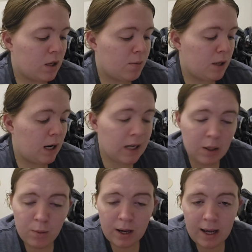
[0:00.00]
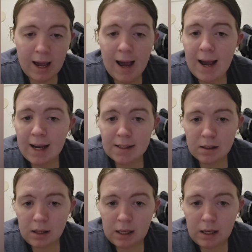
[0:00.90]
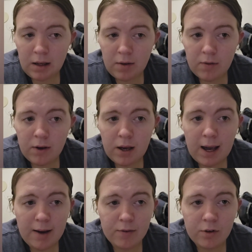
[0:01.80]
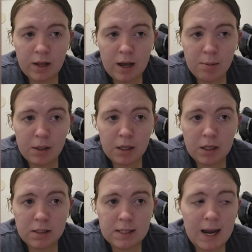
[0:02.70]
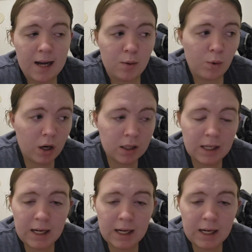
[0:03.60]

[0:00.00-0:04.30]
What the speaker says: But anyway, I had to leave after that because I had to work the